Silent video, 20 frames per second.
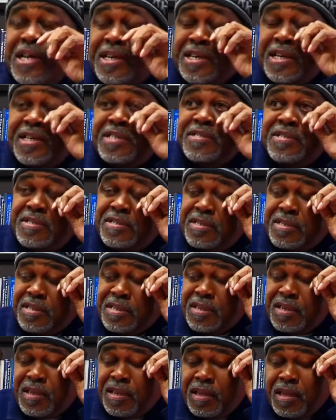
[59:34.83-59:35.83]

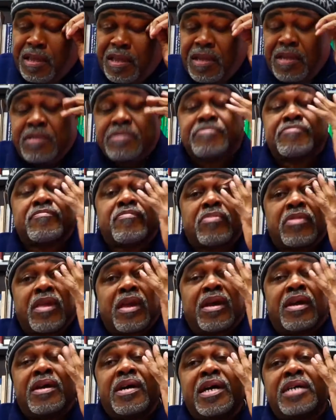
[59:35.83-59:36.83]
as
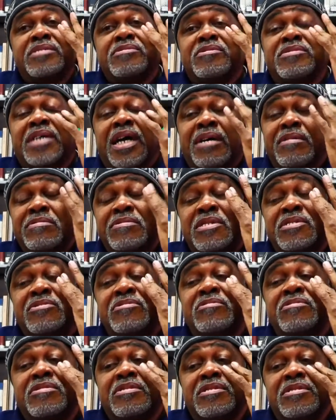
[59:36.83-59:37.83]
as the time goes,
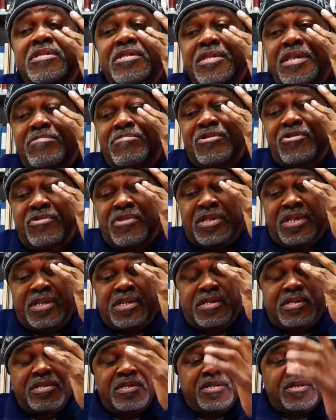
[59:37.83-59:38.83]
we keep doing
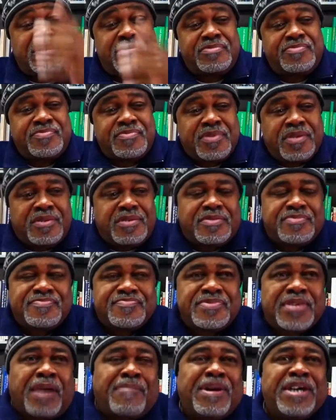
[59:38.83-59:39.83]
it. You know,
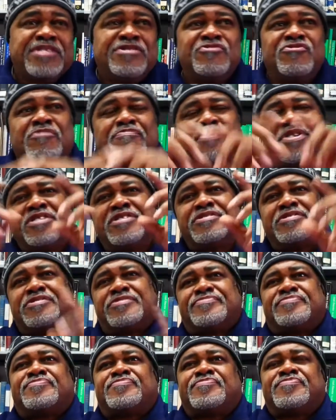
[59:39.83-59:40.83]
I might do a piece,
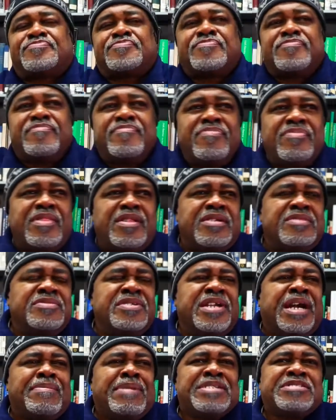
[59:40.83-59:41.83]

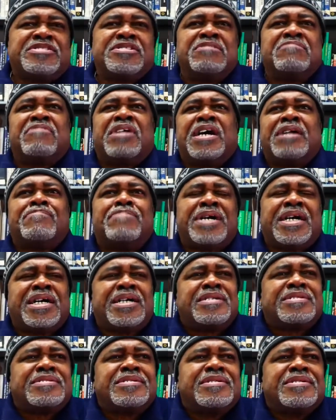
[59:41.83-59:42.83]
then I might see it ride
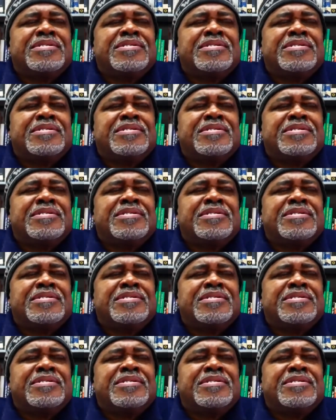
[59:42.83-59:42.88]
by.